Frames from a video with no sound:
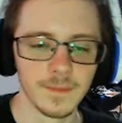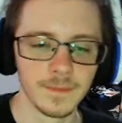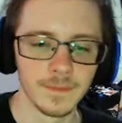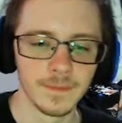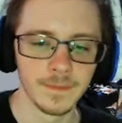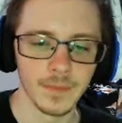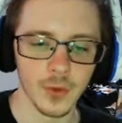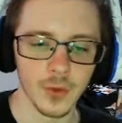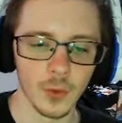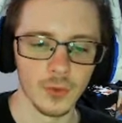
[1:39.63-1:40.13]

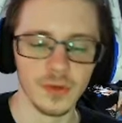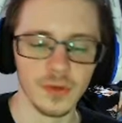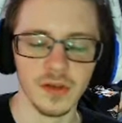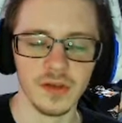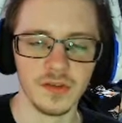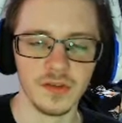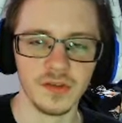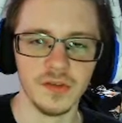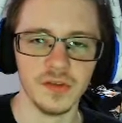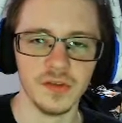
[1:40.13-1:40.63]
Or
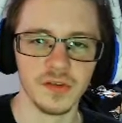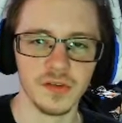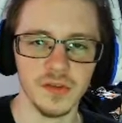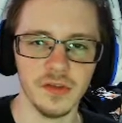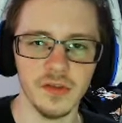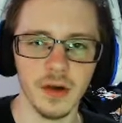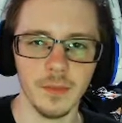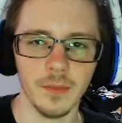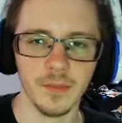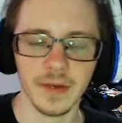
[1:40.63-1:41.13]
just
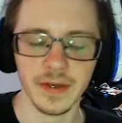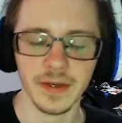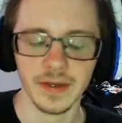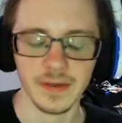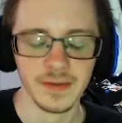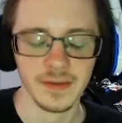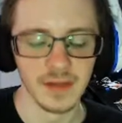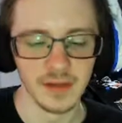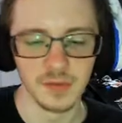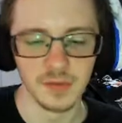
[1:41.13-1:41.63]
dumping,
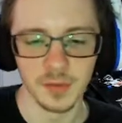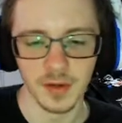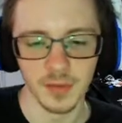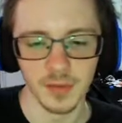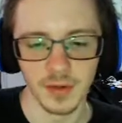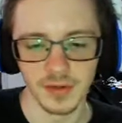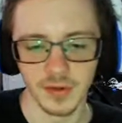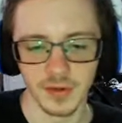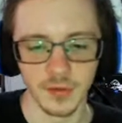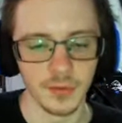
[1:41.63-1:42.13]
that's pretty
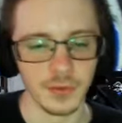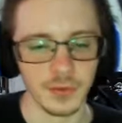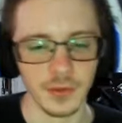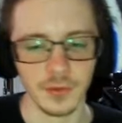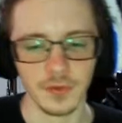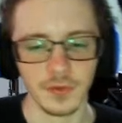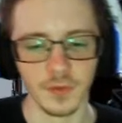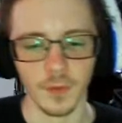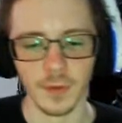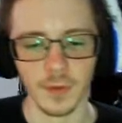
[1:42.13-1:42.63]
much all they're
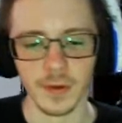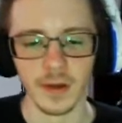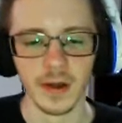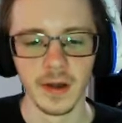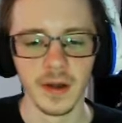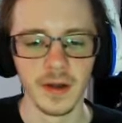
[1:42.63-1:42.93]
used for.